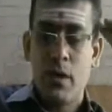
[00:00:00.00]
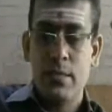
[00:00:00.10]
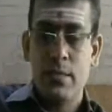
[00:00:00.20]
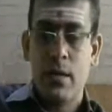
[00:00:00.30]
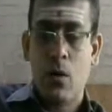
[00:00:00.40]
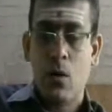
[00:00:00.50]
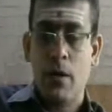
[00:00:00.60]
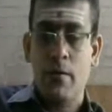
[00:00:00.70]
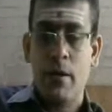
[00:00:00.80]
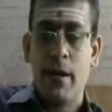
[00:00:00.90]
that?
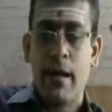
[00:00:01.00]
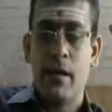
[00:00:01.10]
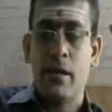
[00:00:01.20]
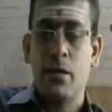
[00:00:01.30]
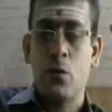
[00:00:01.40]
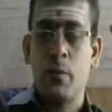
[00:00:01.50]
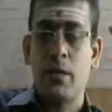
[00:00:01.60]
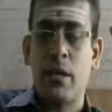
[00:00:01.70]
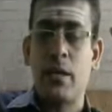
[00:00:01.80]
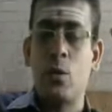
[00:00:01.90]
Already we have calculated that to be
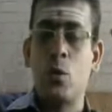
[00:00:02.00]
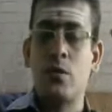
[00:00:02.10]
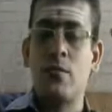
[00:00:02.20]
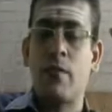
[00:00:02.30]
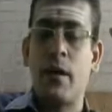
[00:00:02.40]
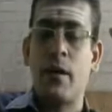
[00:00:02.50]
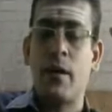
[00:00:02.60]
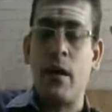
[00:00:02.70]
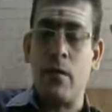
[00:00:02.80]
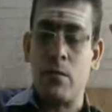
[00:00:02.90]

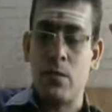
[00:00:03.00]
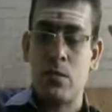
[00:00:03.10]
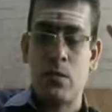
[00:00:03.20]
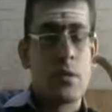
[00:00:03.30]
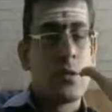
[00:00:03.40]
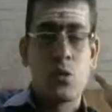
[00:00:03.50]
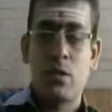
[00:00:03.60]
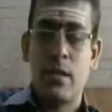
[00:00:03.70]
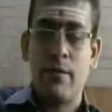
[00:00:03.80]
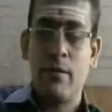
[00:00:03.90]
32,500 hours. So
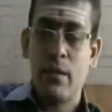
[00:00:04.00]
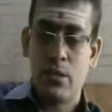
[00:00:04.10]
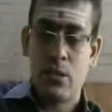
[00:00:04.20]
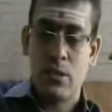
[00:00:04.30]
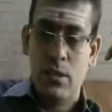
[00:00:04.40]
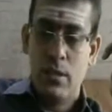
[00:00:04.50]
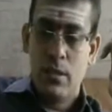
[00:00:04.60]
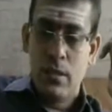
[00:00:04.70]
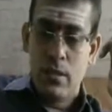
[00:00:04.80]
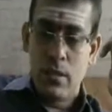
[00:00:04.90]
that I will consider.
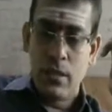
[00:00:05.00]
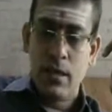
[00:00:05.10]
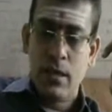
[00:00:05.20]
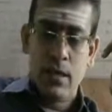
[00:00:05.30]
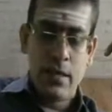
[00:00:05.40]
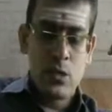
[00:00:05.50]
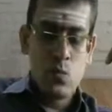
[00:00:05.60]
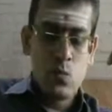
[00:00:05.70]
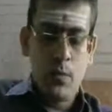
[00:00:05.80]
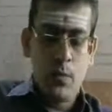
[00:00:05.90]
Third is
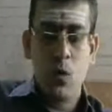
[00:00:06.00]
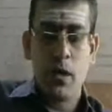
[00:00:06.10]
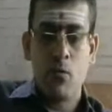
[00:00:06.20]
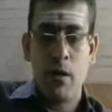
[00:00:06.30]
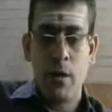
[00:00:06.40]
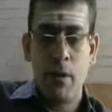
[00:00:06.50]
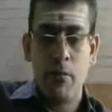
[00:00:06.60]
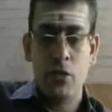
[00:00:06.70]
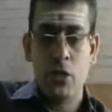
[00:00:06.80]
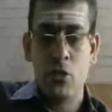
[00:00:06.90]
one more requirement
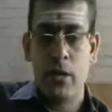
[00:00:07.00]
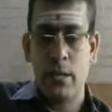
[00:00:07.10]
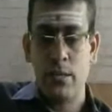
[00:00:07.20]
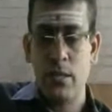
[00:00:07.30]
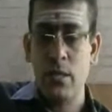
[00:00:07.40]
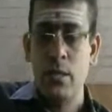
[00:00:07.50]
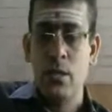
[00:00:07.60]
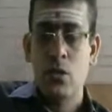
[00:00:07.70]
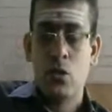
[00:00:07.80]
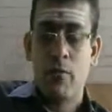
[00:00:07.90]
which I should consider.
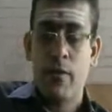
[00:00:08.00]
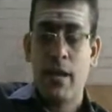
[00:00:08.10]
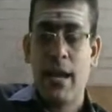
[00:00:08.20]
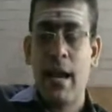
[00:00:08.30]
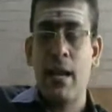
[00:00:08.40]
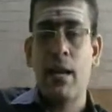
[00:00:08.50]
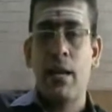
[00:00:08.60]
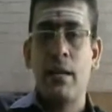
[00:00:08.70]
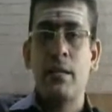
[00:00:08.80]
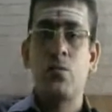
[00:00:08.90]
So if I
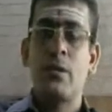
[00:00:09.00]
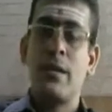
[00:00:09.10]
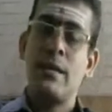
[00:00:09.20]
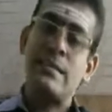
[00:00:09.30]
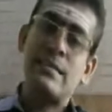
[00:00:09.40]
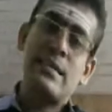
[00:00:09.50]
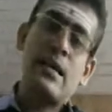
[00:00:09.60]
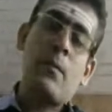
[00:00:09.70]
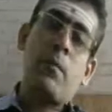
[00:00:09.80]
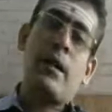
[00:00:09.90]
calculate this, we can easily
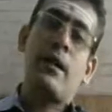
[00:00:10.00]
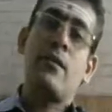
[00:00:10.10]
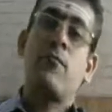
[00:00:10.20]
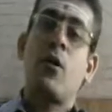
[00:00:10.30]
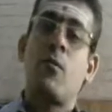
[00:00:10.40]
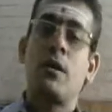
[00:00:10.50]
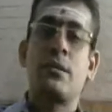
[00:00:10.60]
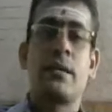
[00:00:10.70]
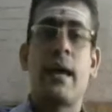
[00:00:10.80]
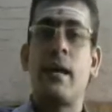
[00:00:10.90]
apply the formulas
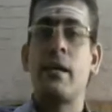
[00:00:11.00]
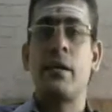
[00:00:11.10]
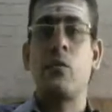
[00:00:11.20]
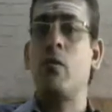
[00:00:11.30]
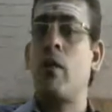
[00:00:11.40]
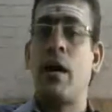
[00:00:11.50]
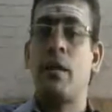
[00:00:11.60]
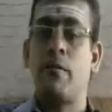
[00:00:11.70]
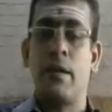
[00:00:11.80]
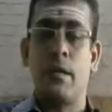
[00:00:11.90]
and calculate about
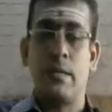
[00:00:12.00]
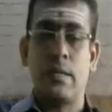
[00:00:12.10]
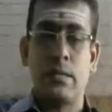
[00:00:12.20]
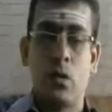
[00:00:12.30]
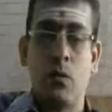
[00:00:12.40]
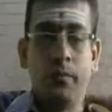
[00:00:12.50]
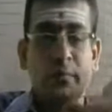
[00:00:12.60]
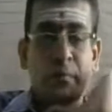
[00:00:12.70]
other variances. Now,